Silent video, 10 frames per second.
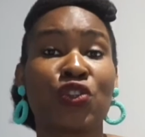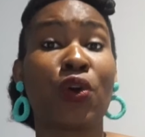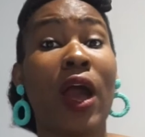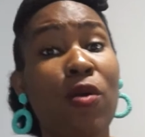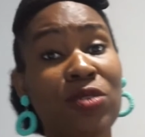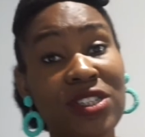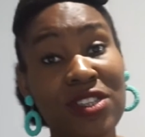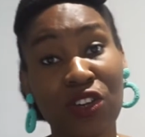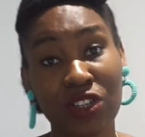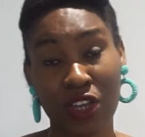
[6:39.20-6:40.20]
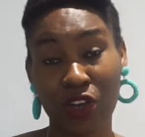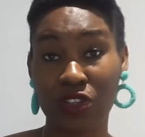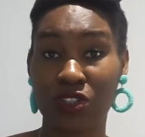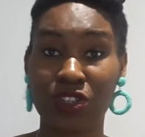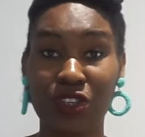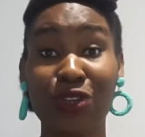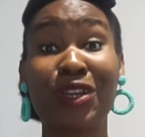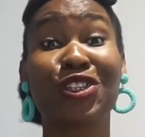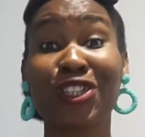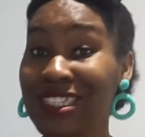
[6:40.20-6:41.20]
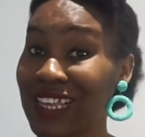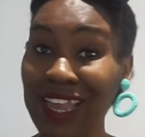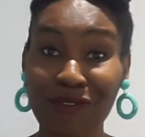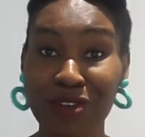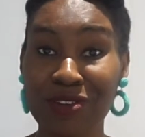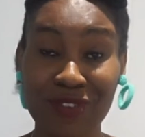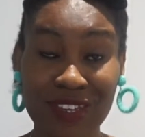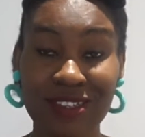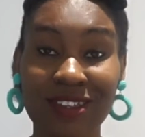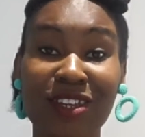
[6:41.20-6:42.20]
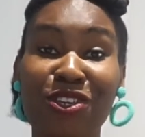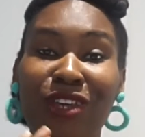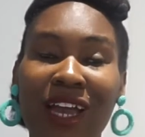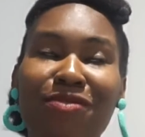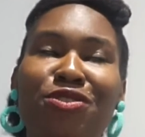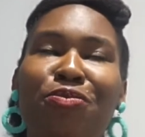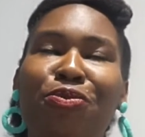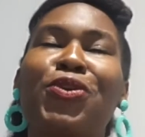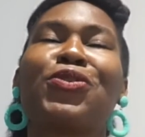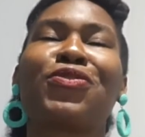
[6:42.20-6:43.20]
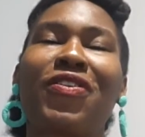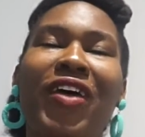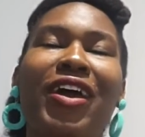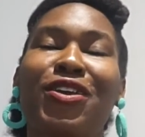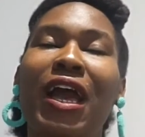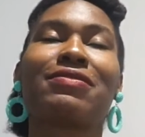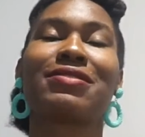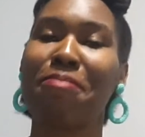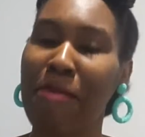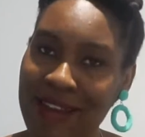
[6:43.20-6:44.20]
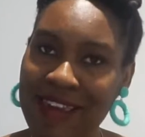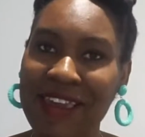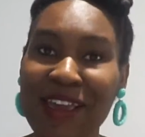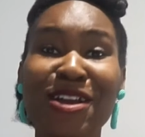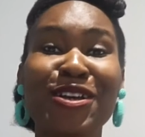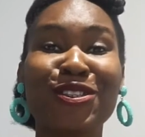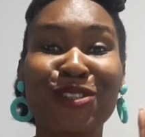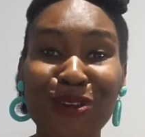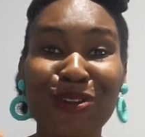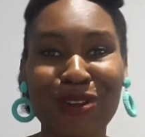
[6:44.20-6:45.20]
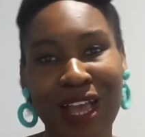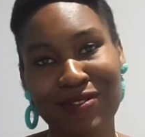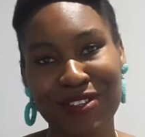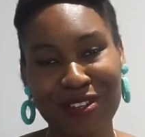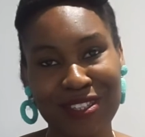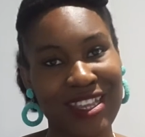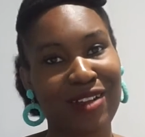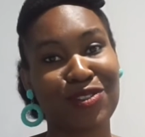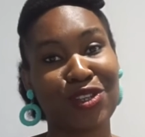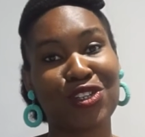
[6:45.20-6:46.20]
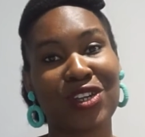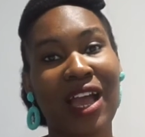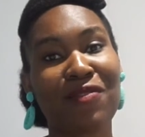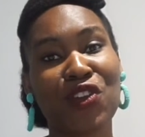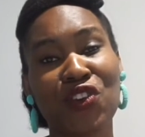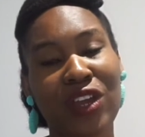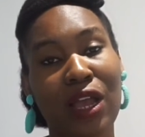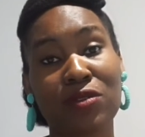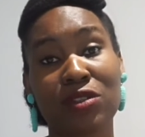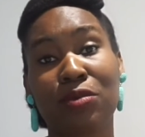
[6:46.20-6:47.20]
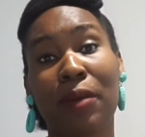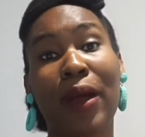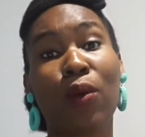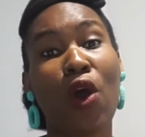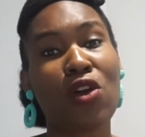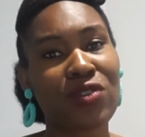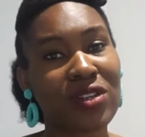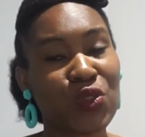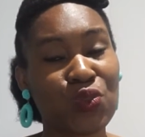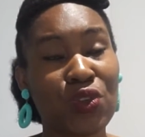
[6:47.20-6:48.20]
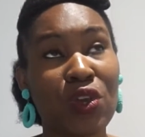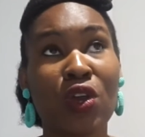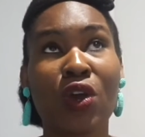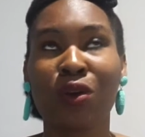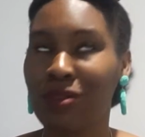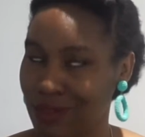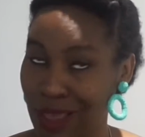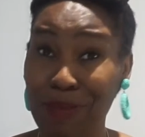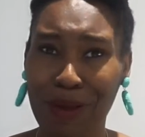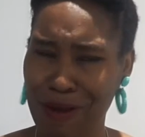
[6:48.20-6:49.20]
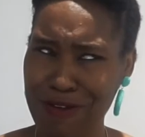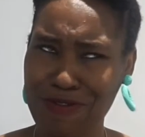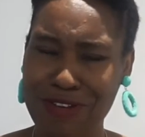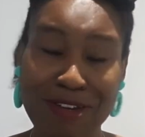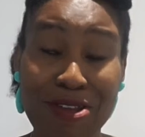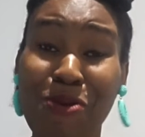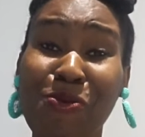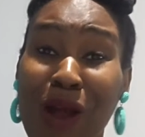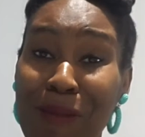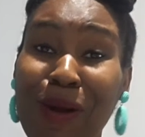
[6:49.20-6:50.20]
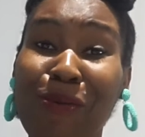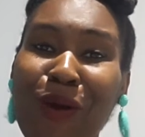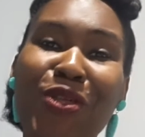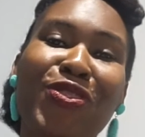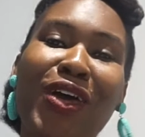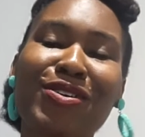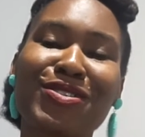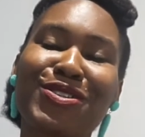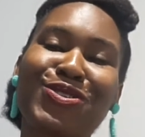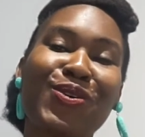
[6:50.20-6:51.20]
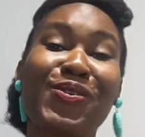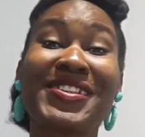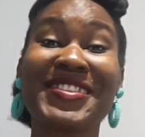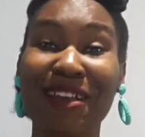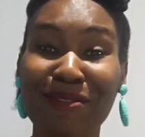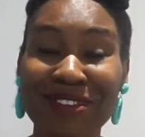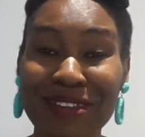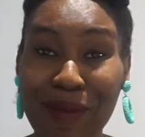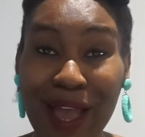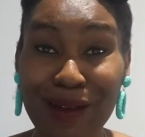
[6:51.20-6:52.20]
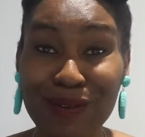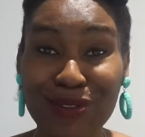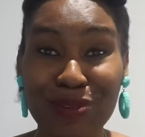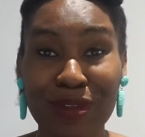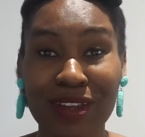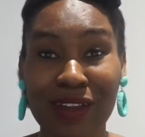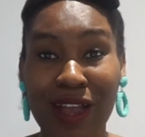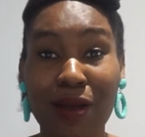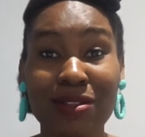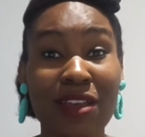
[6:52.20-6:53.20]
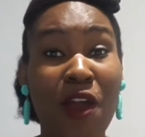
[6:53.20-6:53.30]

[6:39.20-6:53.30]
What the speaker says: So how much is it going to cost you? Just like every other visa, you have to prove that you have some money to look after yourself. So you should have in your account about £1,270 to be in your account